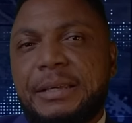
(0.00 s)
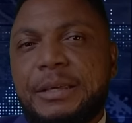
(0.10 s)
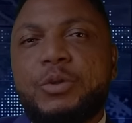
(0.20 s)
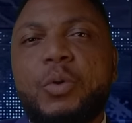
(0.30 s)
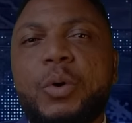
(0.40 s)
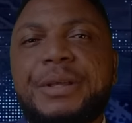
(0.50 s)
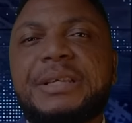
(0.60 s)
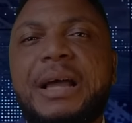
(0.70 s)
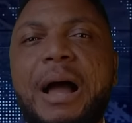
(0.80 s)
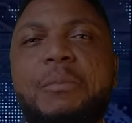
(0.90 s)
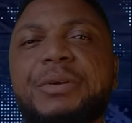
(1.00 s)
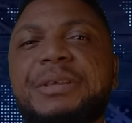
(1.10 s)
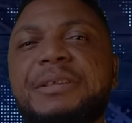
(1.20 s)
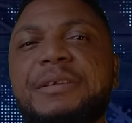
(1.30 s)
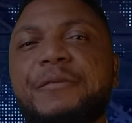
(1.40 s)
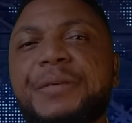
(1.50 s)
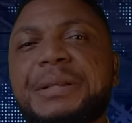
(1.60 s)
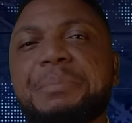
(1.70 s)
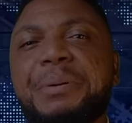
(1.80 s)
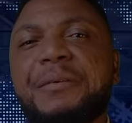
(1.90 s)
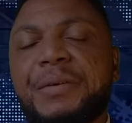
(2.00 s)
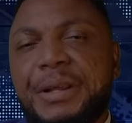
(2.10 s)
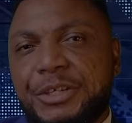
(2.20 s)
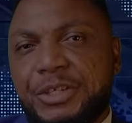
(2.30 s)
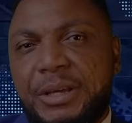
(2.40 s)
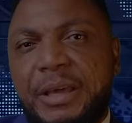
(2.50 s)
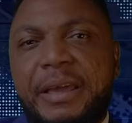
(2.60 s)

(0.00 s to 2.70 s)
it always come with a different privilege.